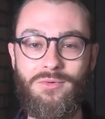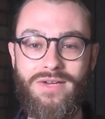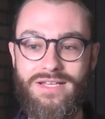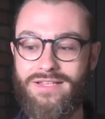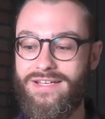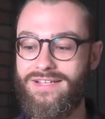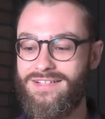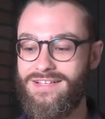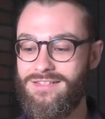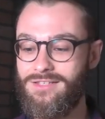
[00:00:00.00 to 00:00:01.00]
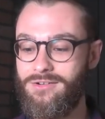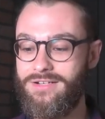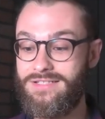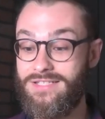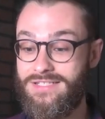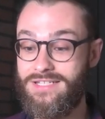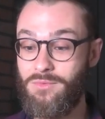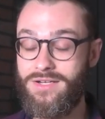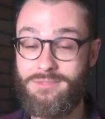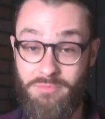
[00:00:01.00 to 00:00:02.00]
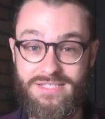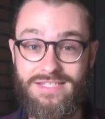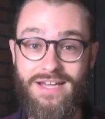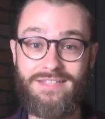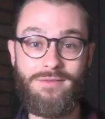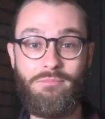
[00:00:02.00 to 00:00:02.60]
really learning to see what's beside the